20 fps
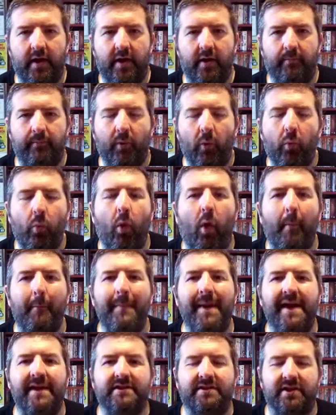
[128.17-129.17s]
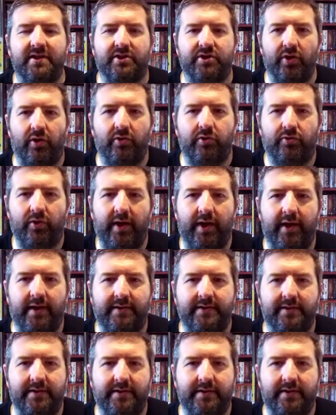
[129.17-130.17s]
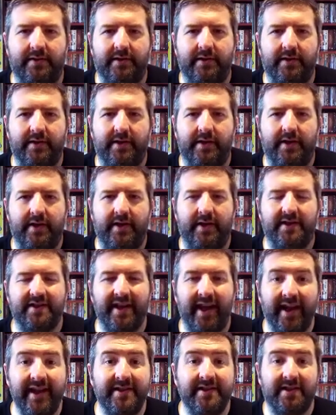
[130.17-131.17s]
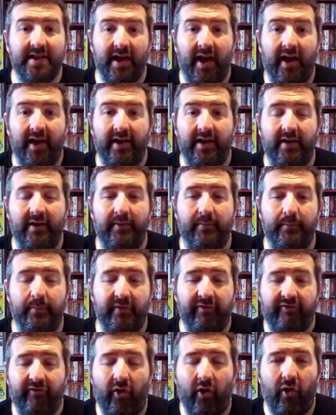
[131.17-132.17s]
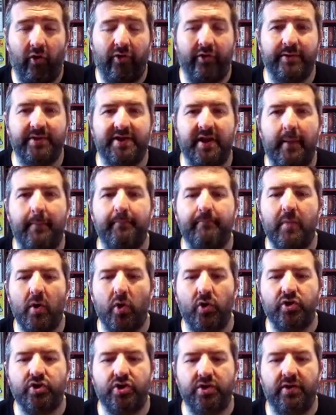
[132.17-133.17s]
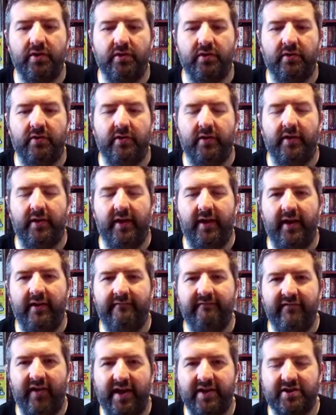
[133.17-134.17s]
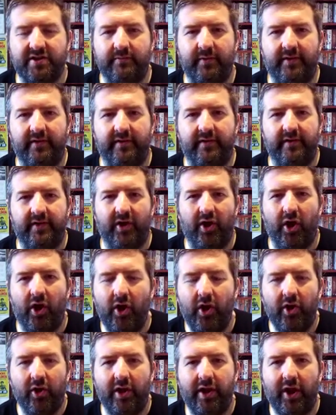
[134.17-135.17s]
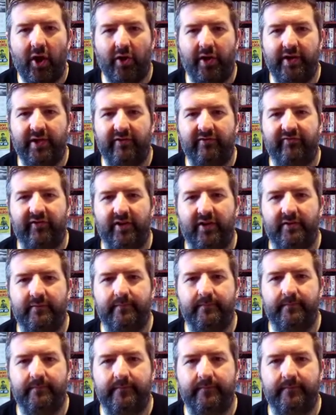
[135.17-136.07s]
But what makes it so great? As I hinted at before, there is an emotional investment early on in the film.